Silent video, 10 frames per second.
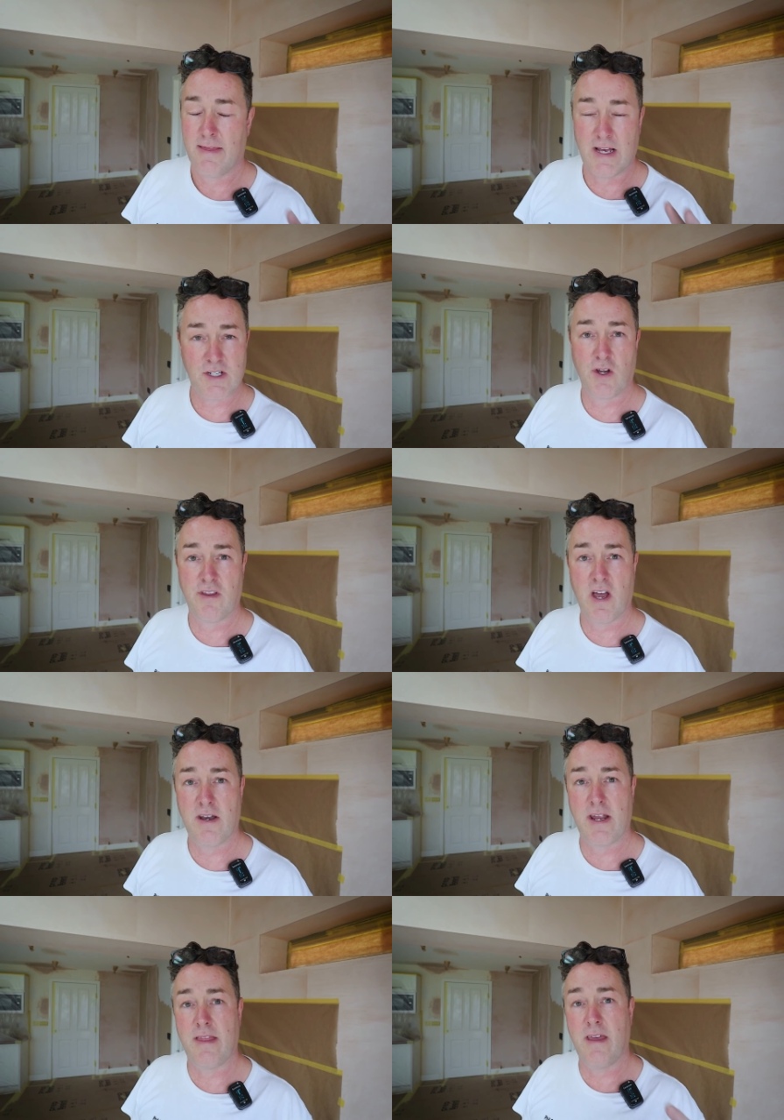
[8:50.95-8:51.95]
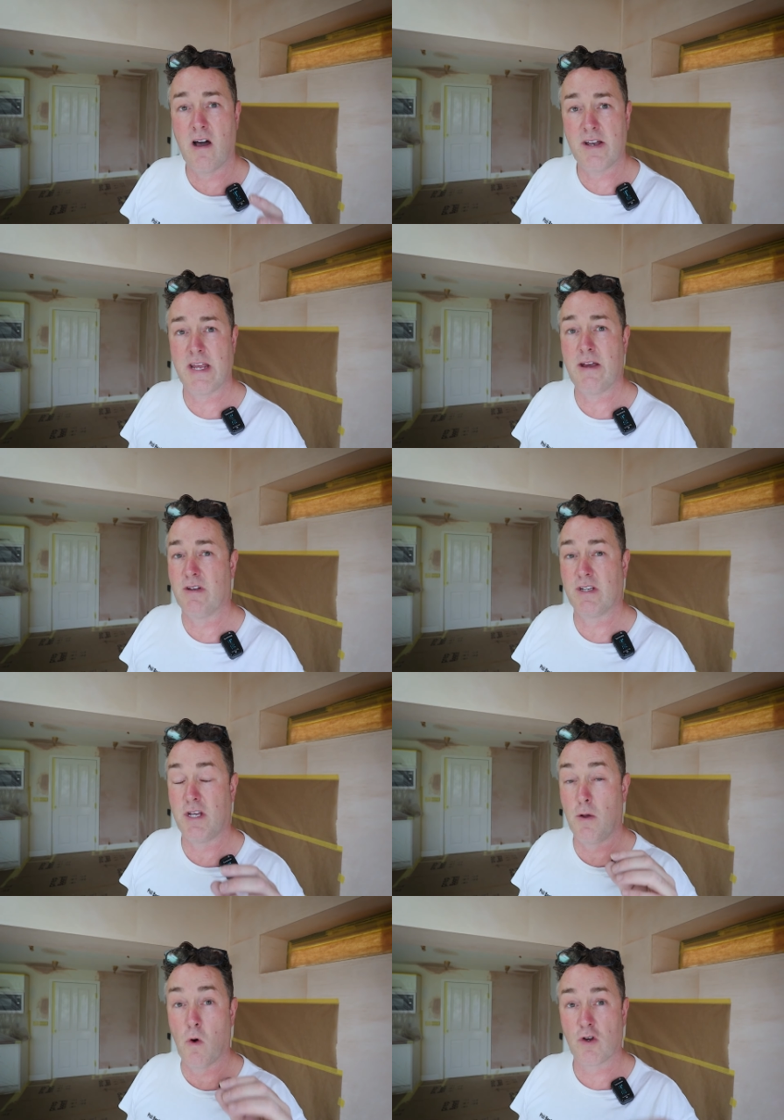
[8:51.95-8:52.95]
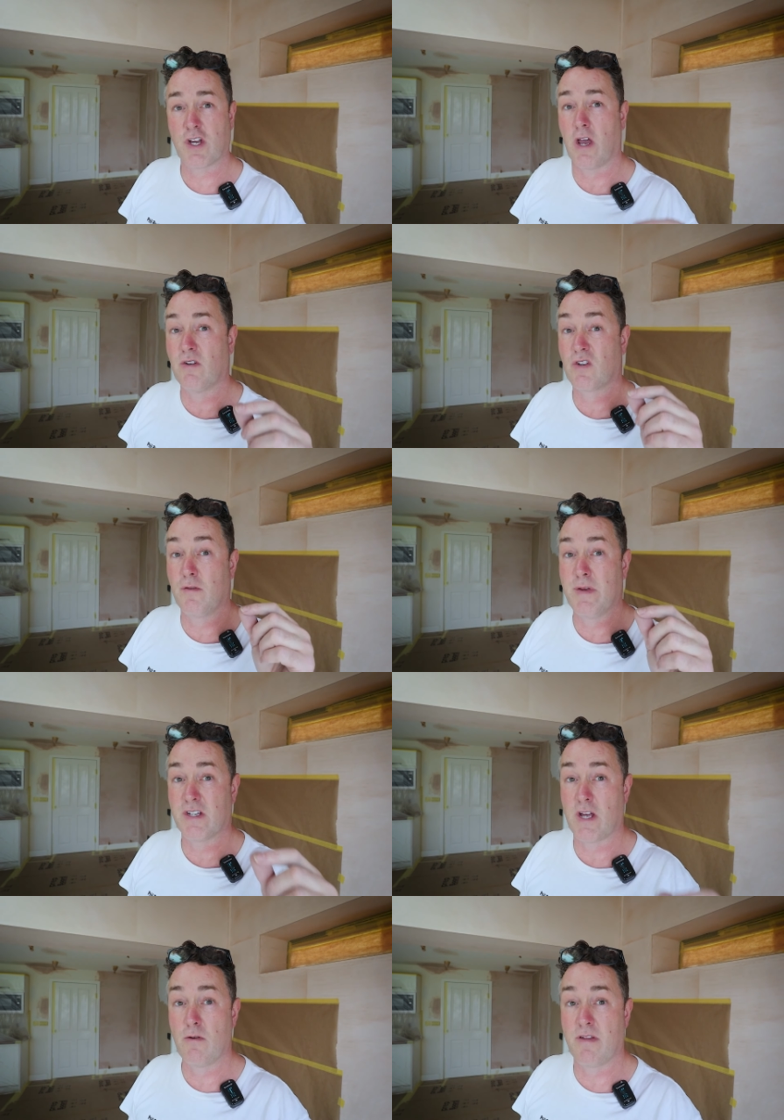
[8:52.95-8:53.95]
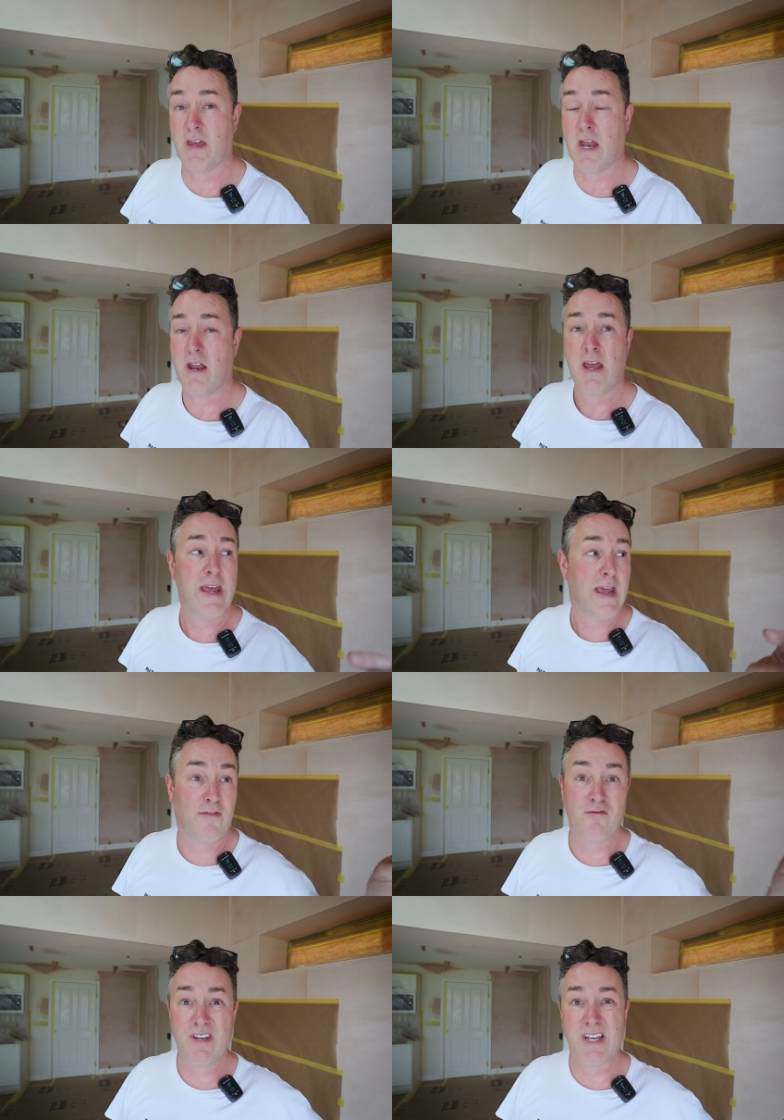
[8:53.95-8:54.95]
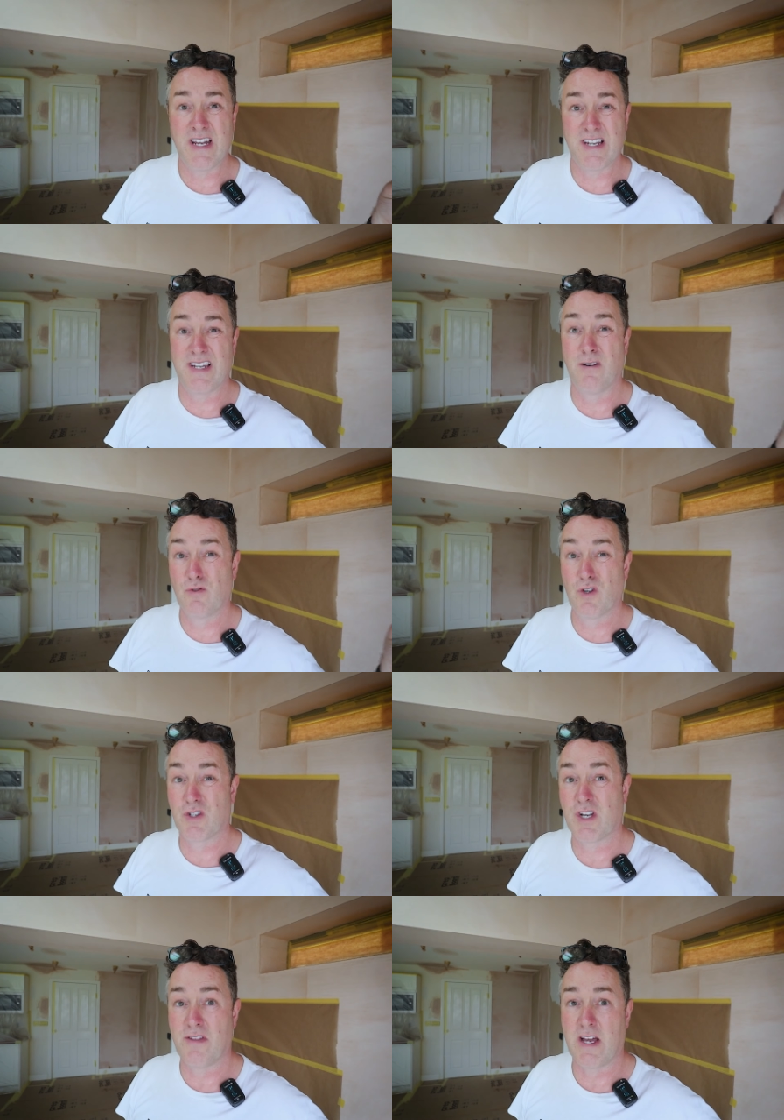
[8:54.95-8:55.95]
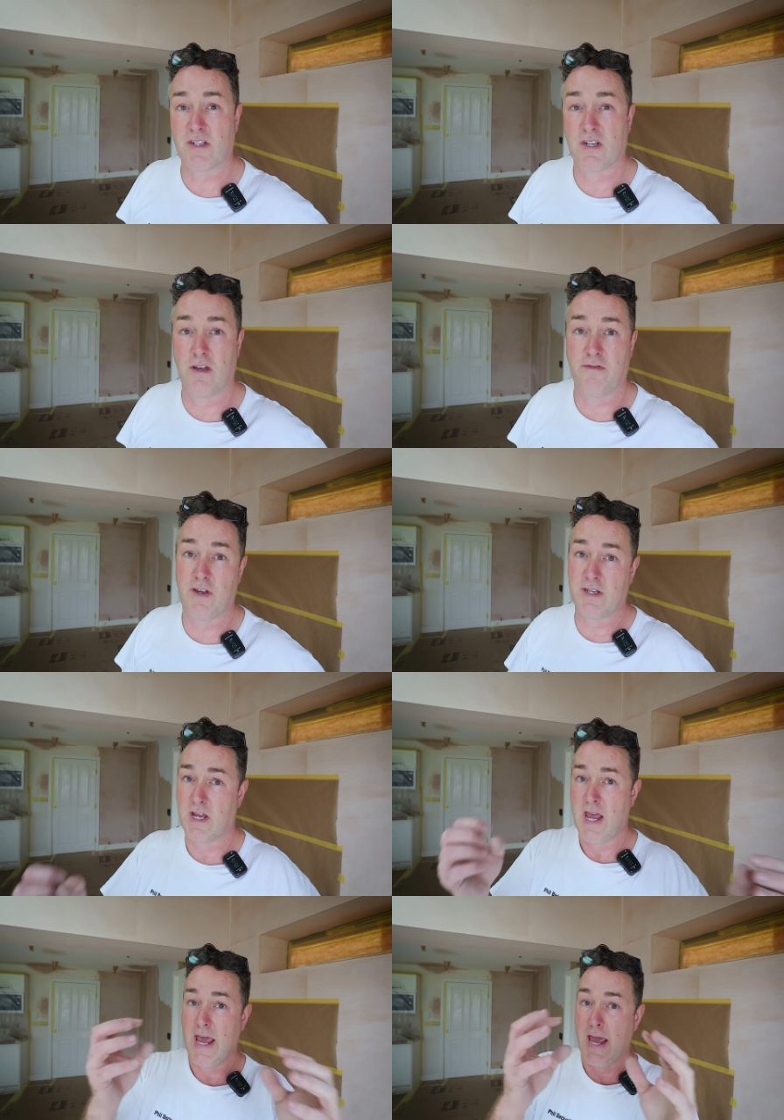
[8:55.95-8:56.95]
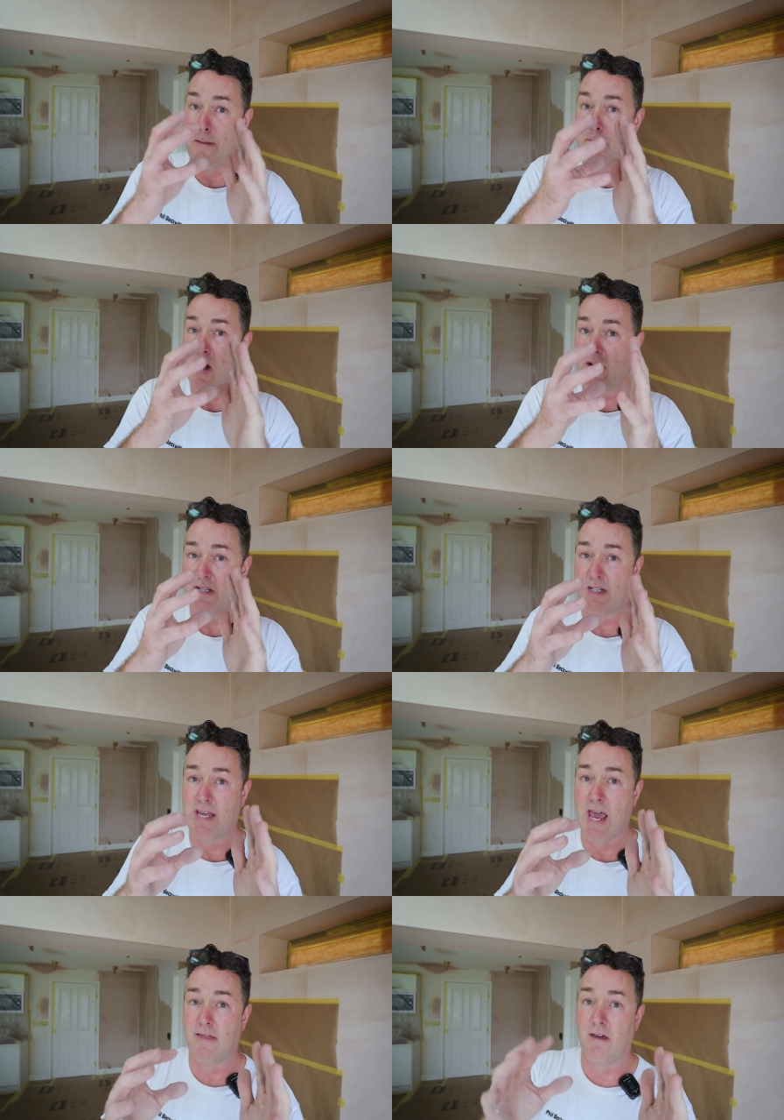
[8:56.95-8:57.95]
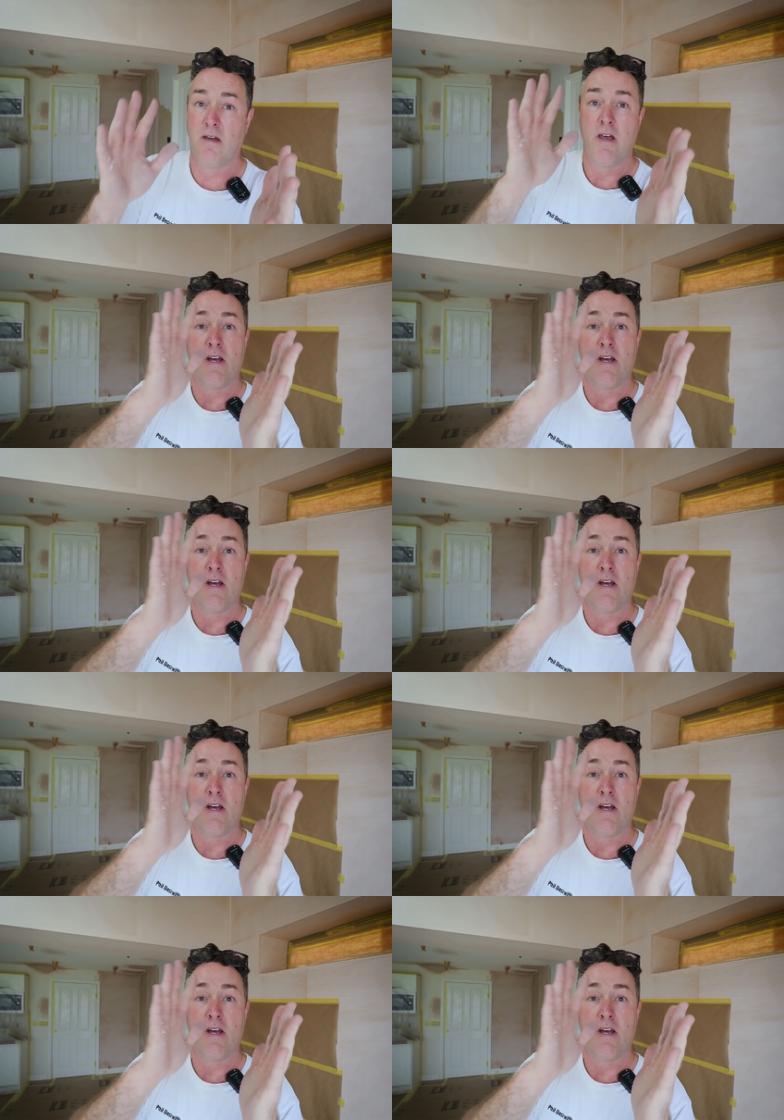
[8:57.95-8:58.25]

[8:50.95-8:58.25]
That's not the idea. The idea is your wash coat is going to be so thin, if there is any still dust on that surface, it binds together,